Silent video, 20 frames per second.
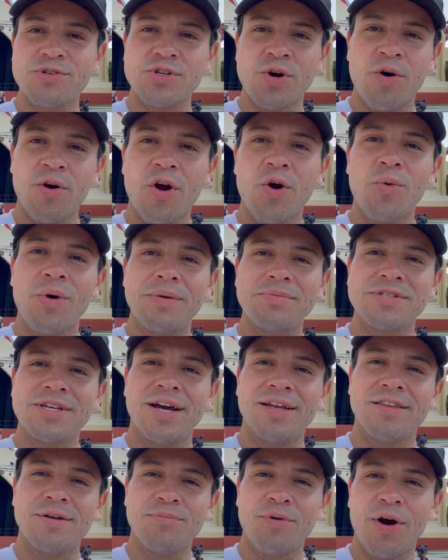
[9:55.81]
on our
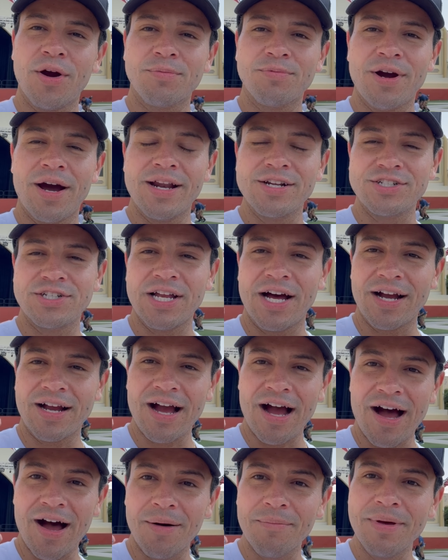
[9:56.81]
website,
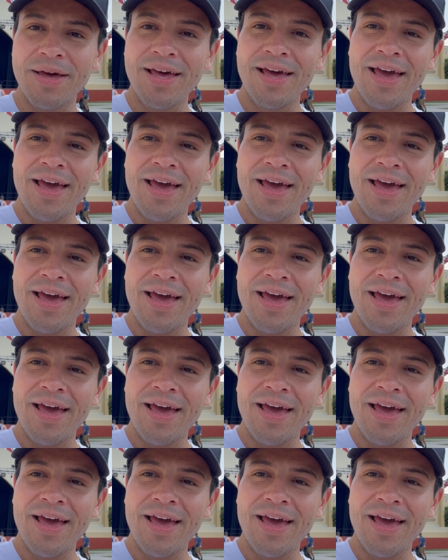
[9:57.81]
theparkprodigy.com,